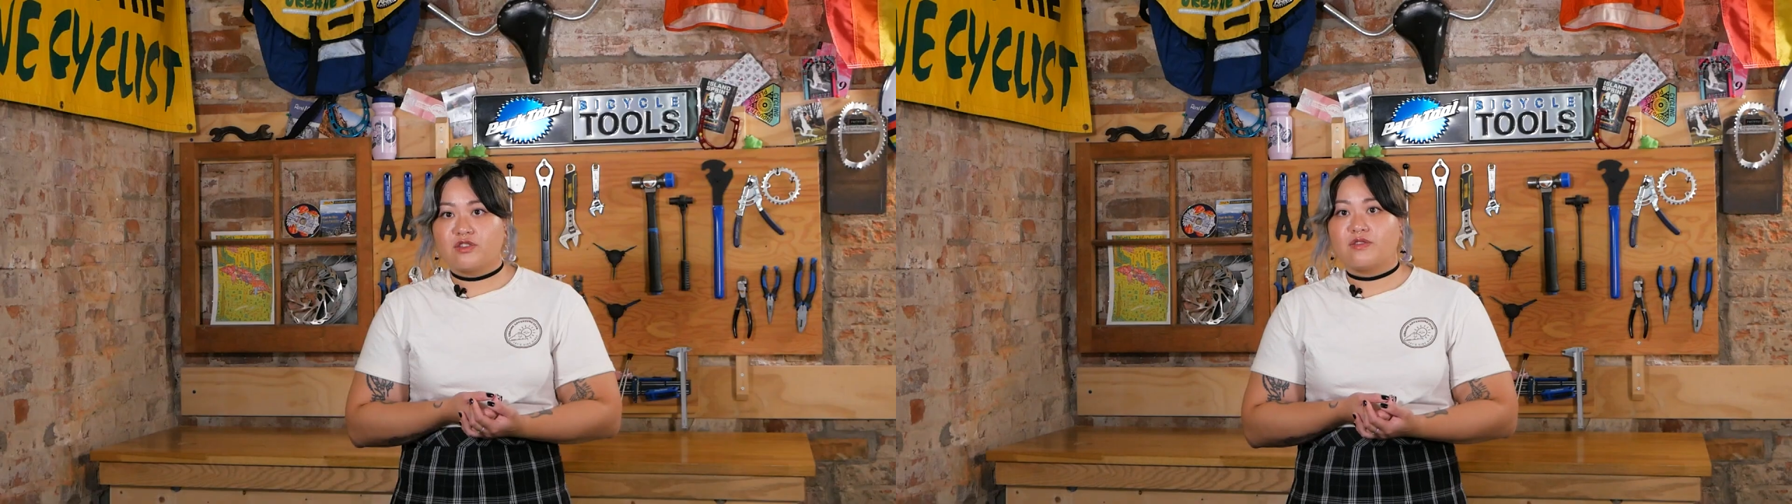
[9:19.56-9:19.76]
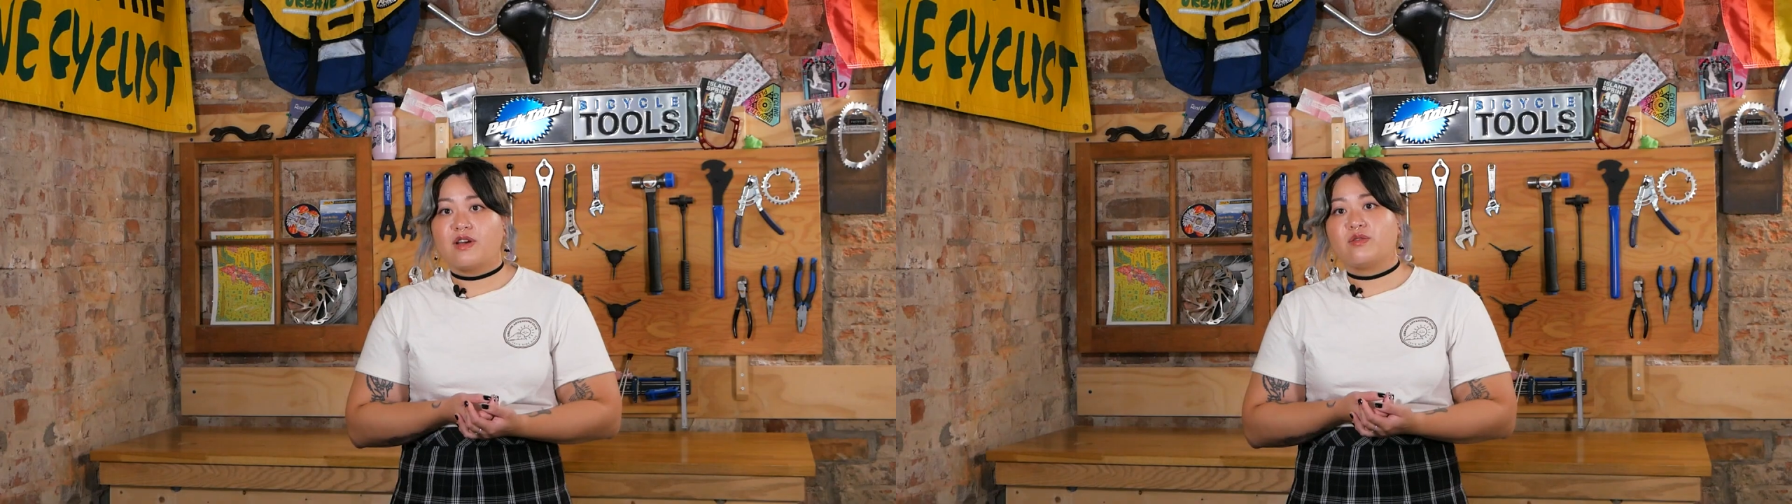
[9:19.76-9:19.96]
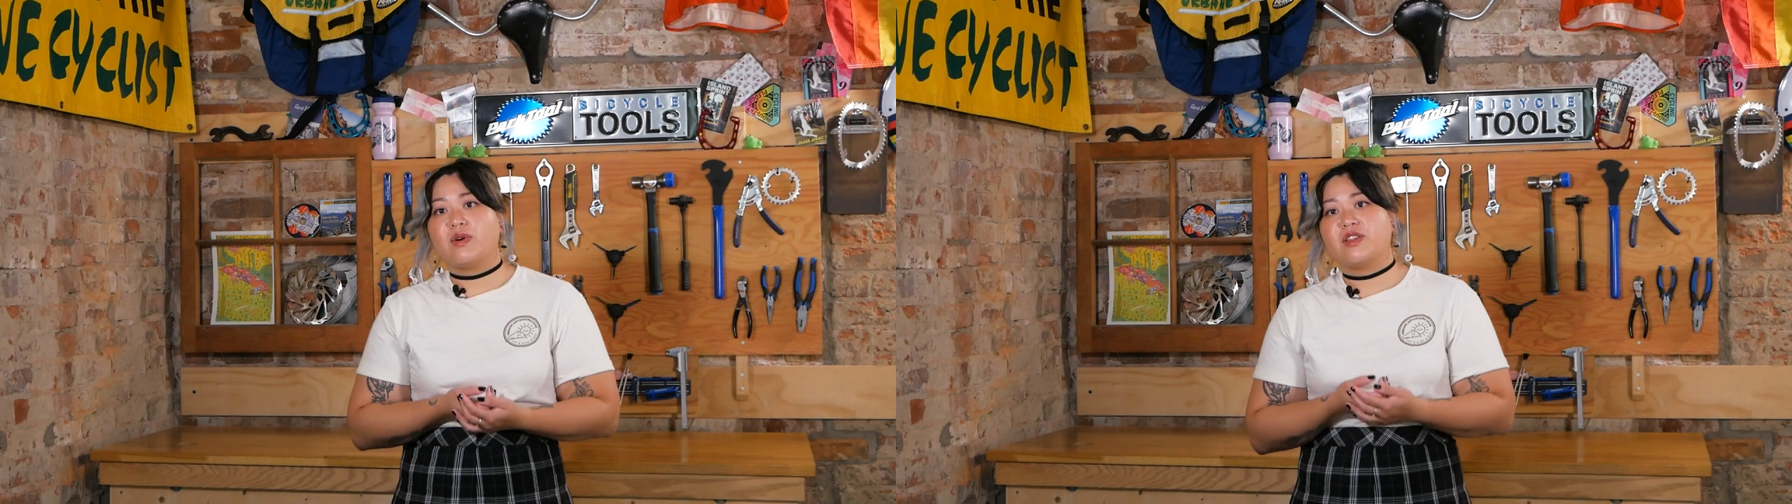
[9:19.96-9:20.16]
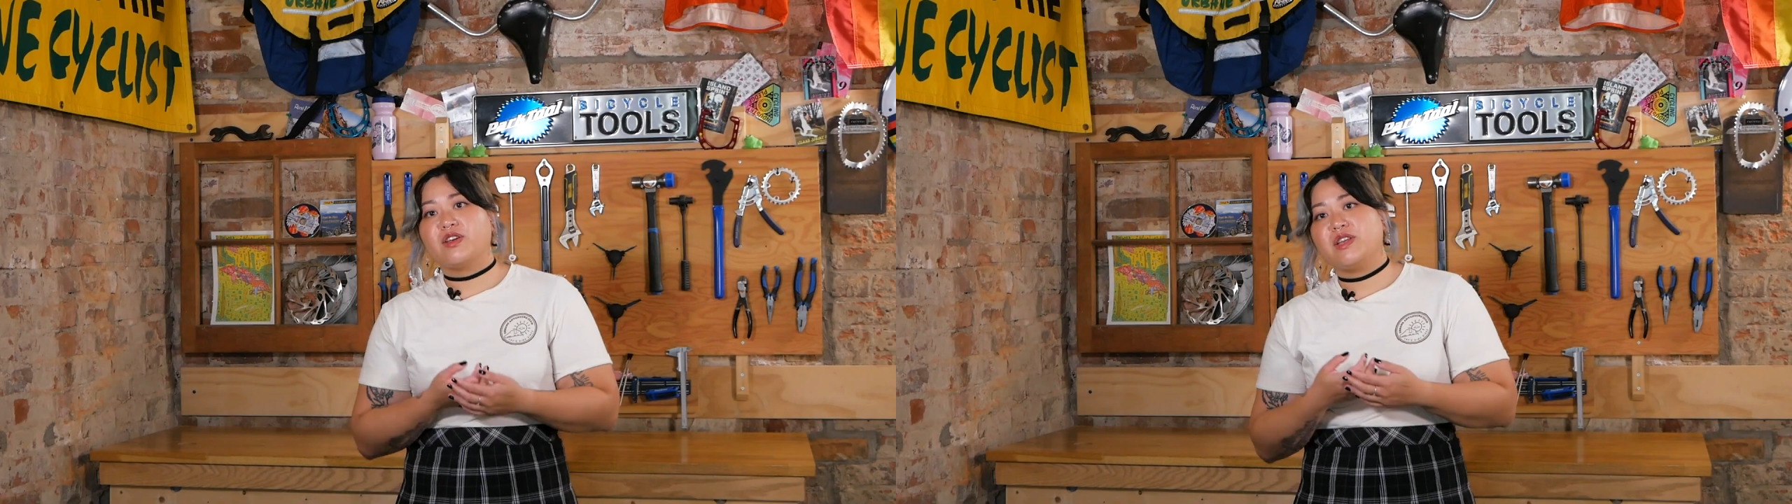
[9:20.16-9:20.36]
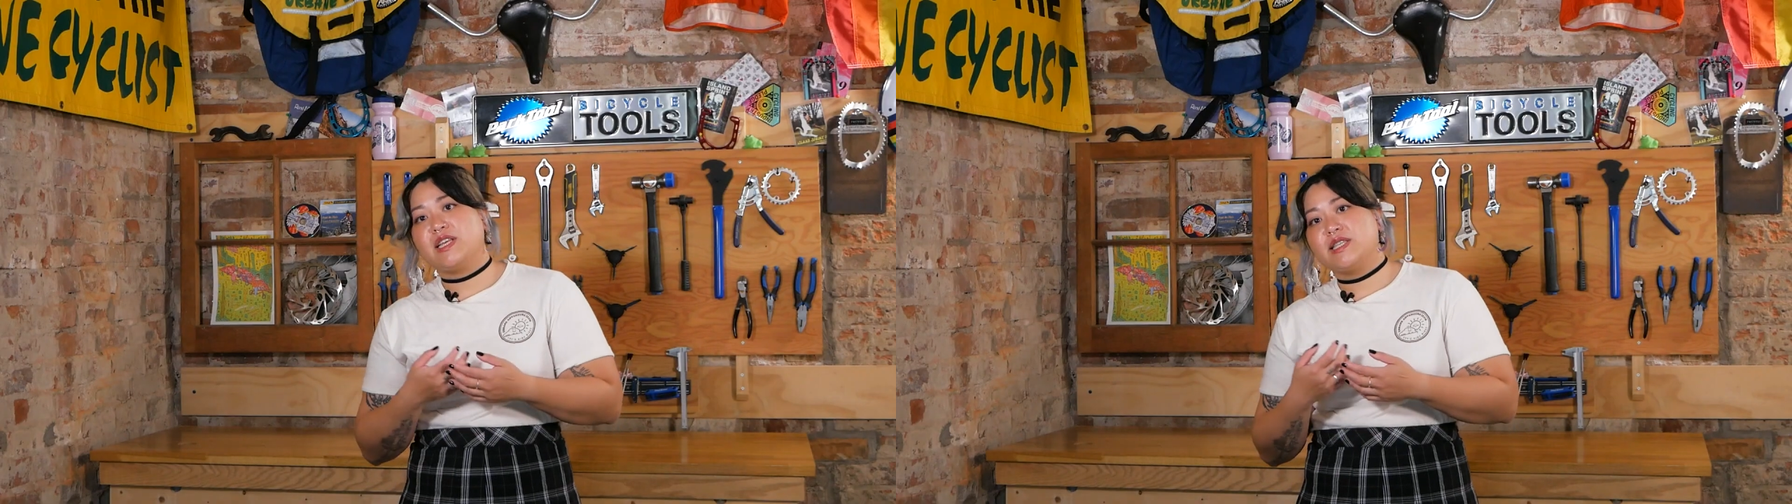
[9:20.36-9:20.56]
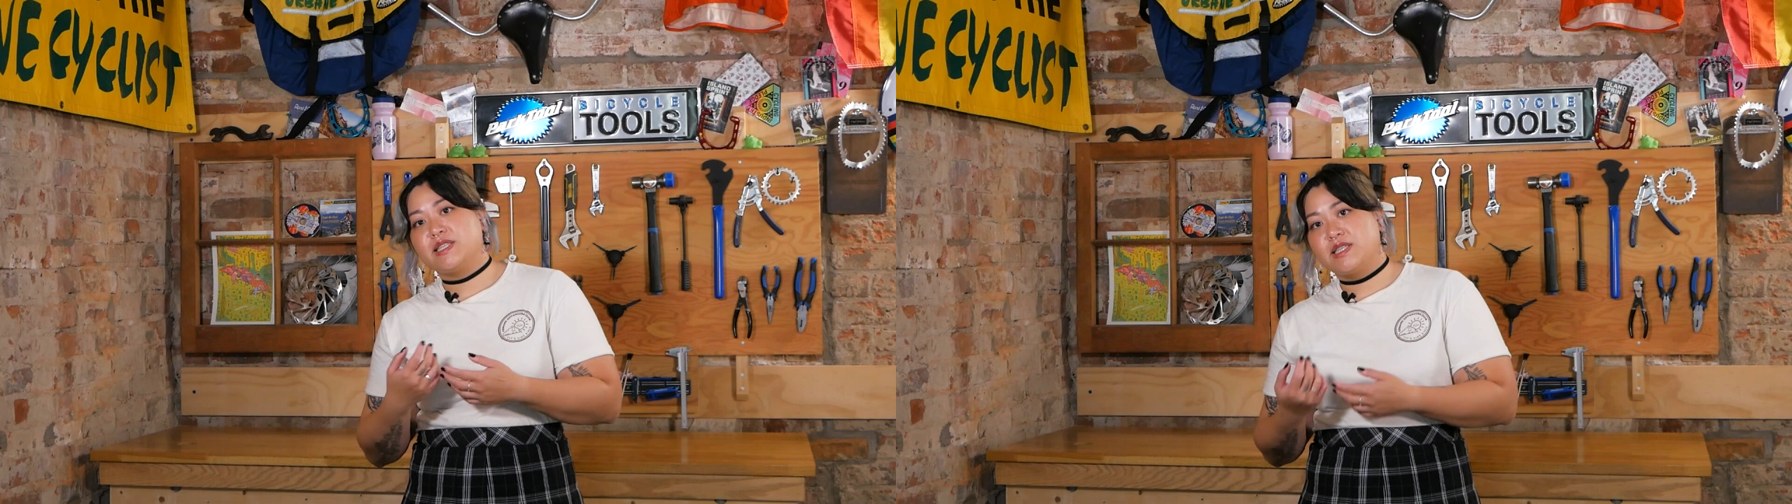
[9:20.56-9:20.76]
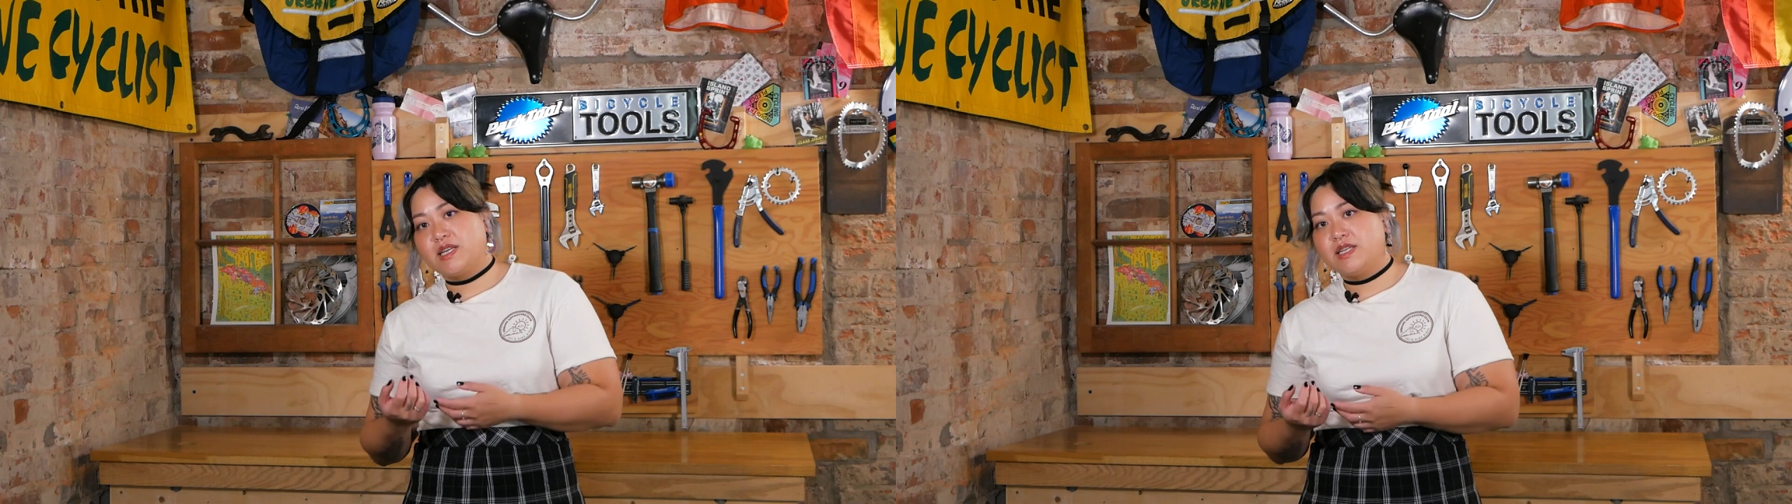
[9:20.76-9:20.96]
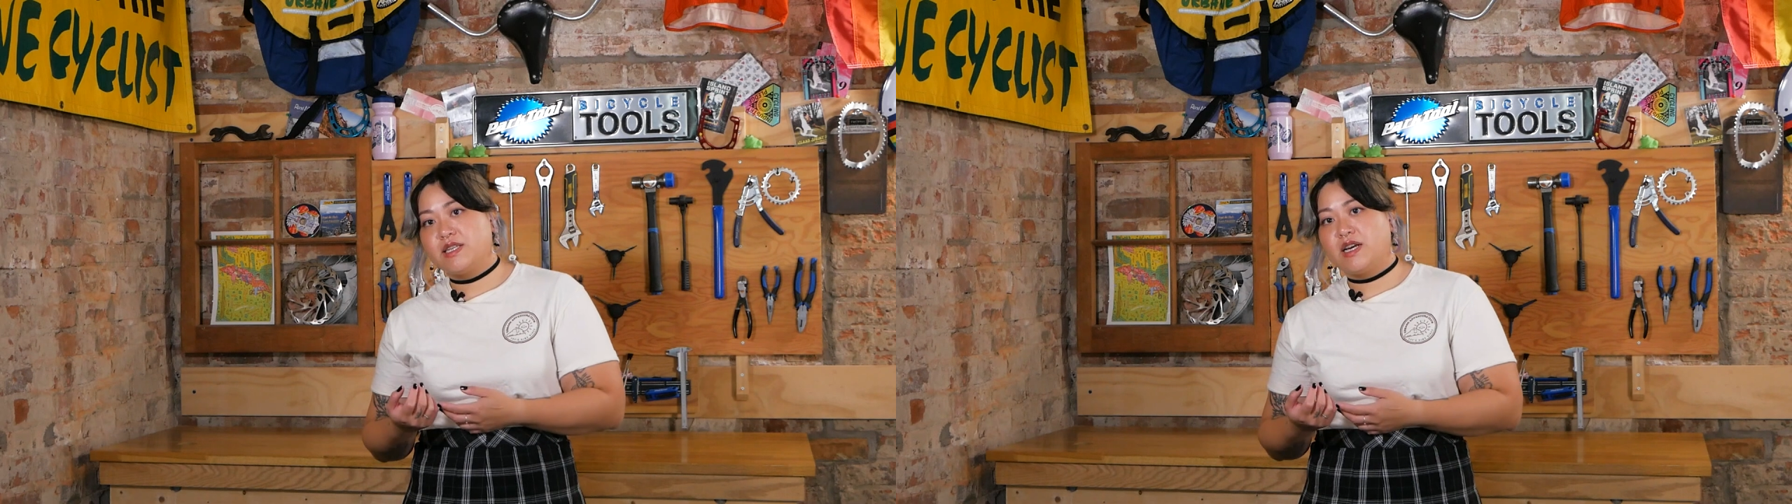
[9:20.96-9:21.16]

around whether you need studded